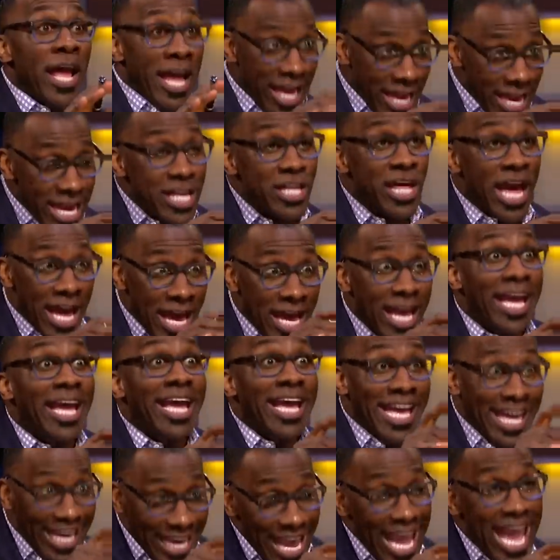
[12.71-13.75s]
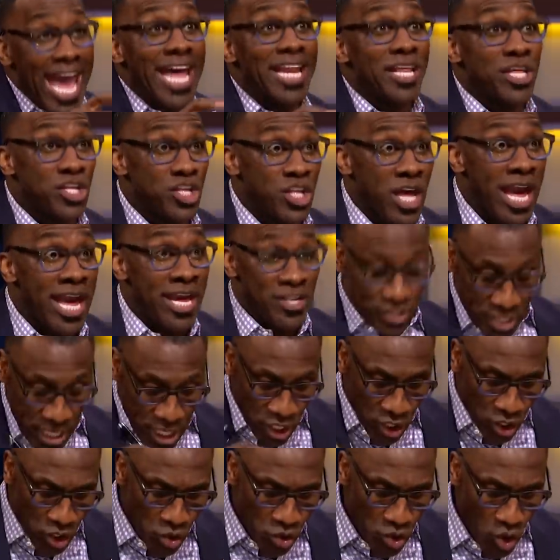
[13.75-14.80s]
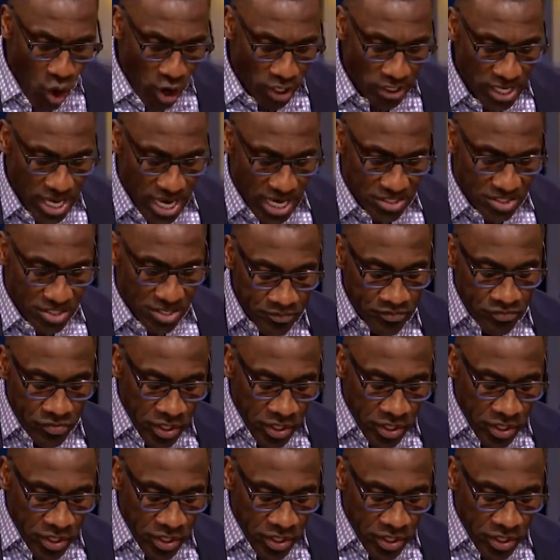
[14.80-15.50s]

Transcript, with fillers: Yeah. He had his chance in the New York Knicks.